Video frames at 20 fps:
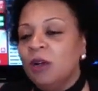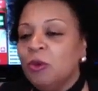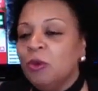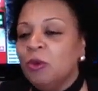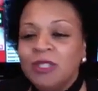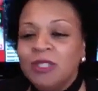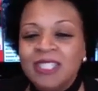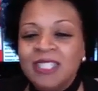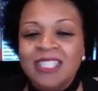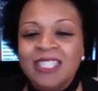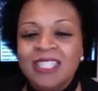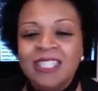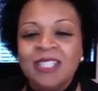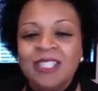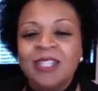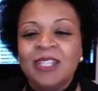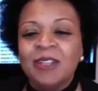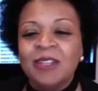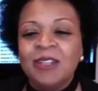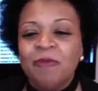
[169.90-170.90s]
just
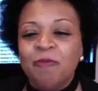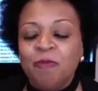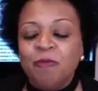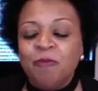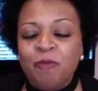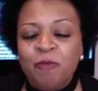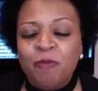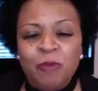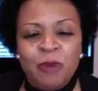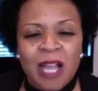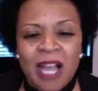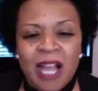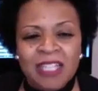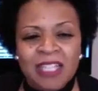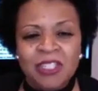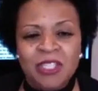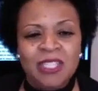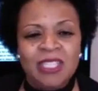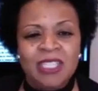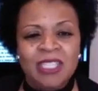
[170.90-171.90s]

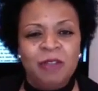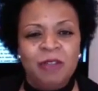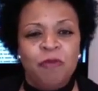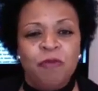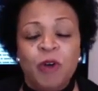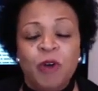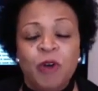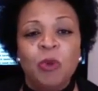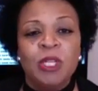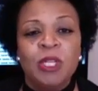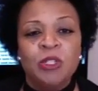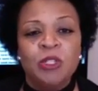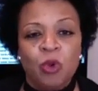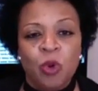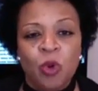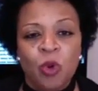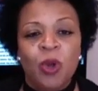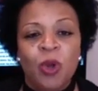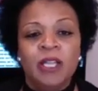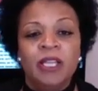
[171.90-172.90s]
consciously focus
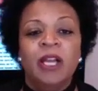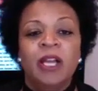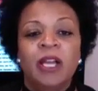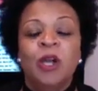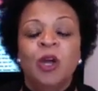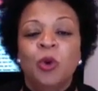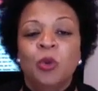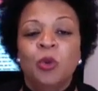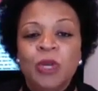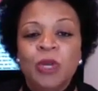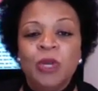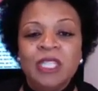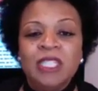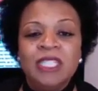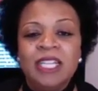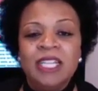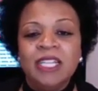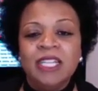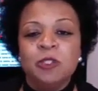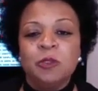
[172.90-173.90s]
on
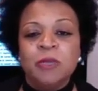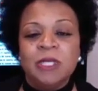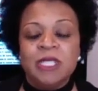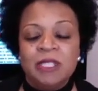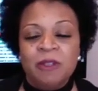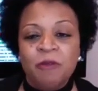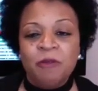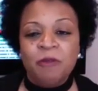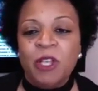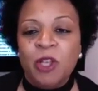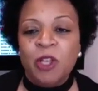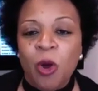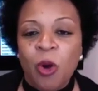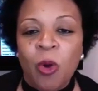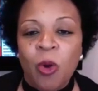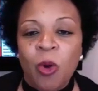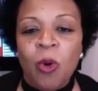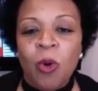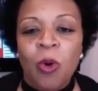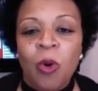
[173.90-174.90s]
reaching a specific
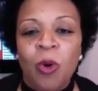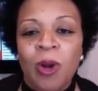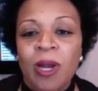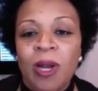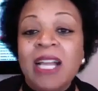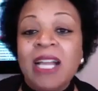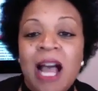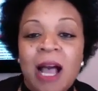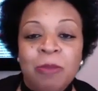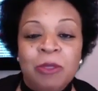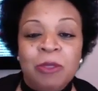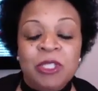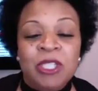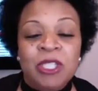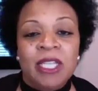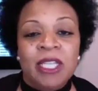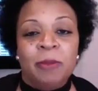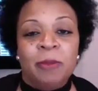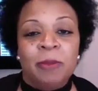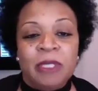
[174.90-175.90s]
goal or
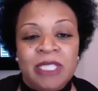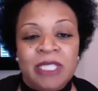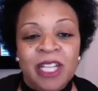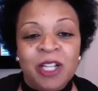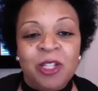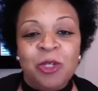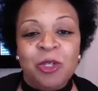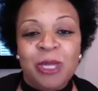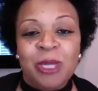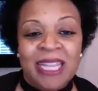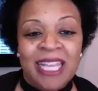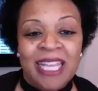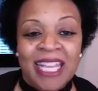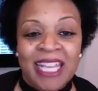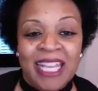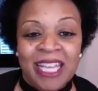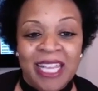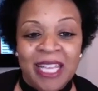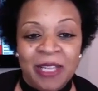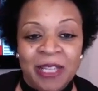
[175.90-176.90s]
accomplishing a particular
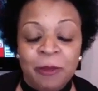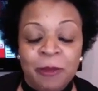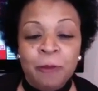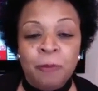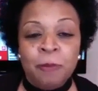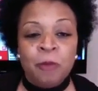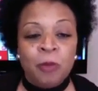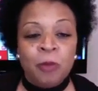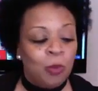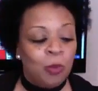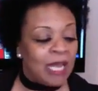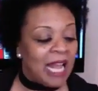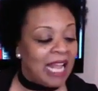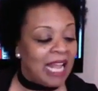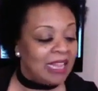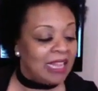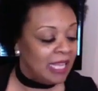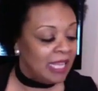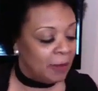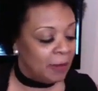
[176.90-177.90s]
thing. And when I
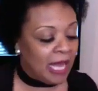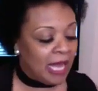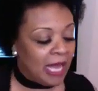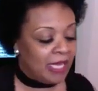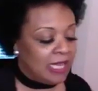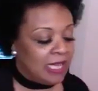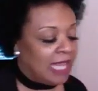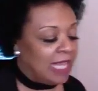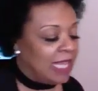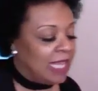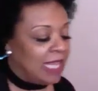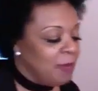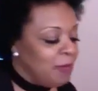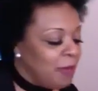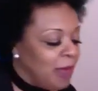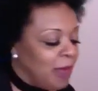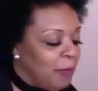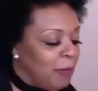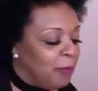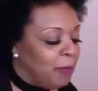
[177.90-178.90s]
think about it, like in
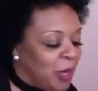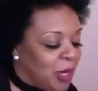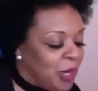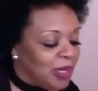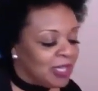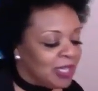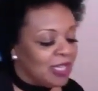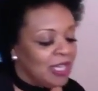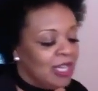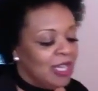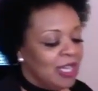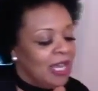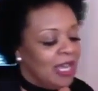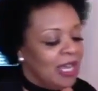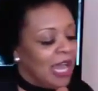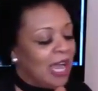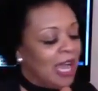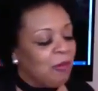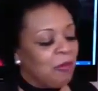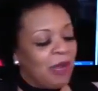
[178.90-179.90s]
my book,
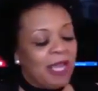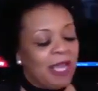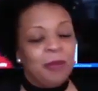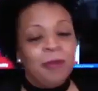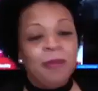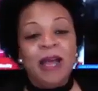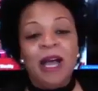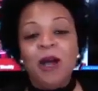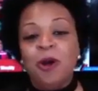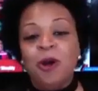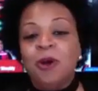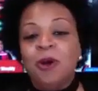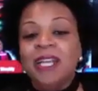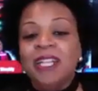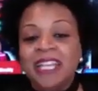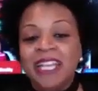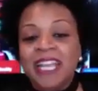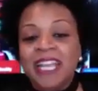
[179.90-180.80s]
I write about in the